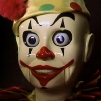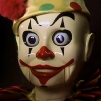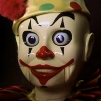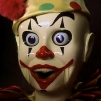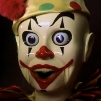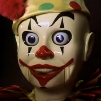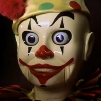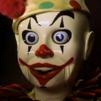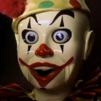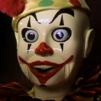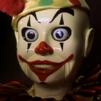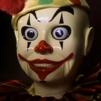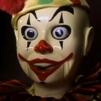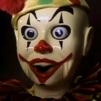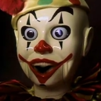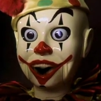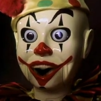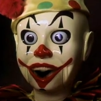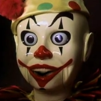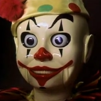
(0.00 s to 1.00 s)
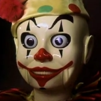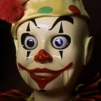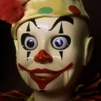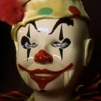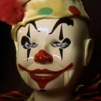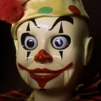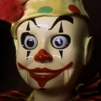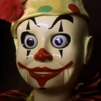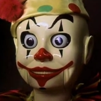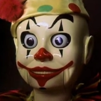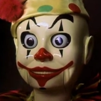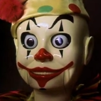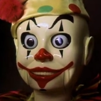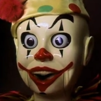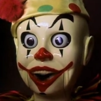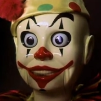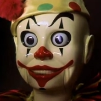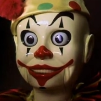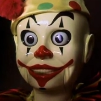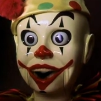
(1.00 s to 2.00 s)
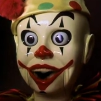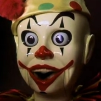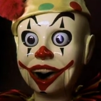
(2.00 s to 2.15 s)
can't just go out and give a